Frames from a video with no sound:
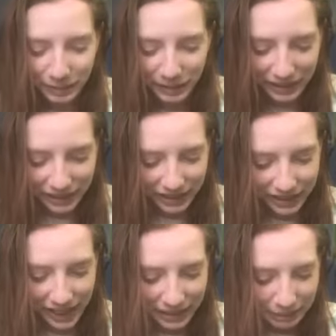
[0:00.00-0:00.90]
Please
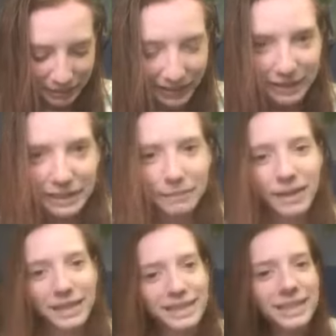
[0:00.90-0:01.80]
correct me.
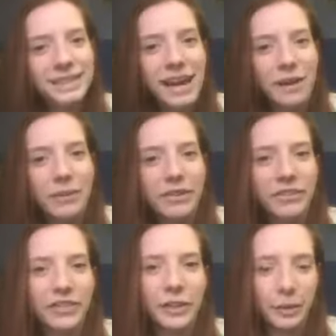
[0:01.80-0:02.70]
But I did that one
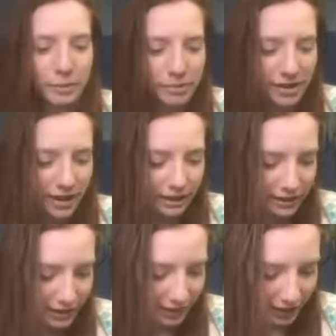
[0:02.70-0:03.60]
for you, Britt.
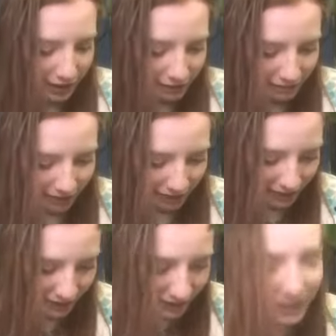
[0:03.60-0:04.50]
All
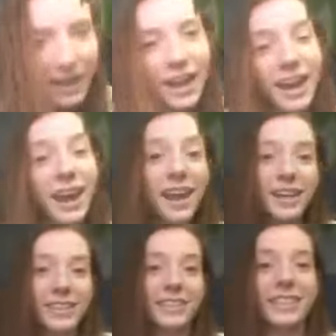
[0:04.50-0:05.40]
right.
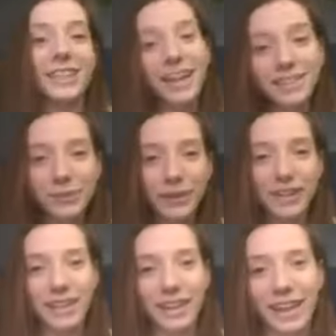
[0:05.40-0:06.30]
H, the next
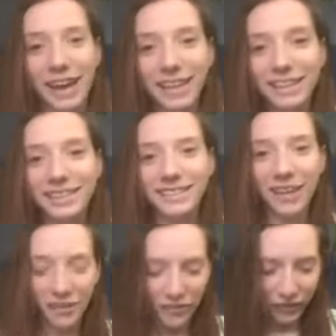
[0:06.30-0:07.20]
word that is
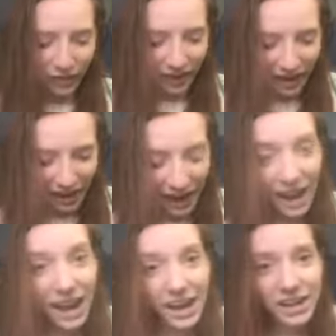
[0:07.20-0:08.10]
for
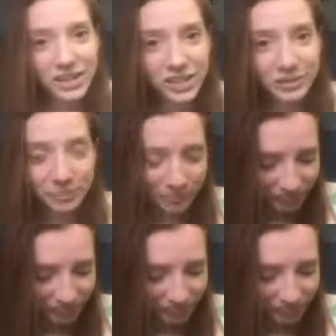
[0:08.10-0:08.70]
H